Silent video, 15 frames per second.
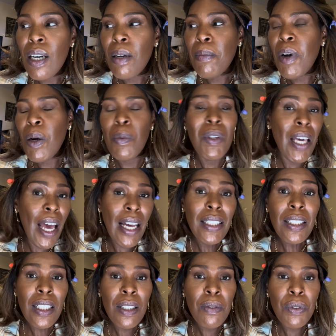Are we
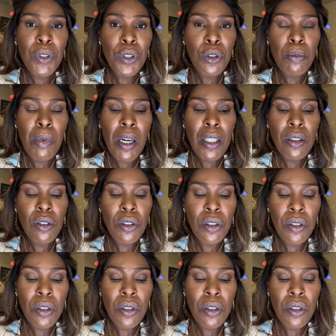asking for too much?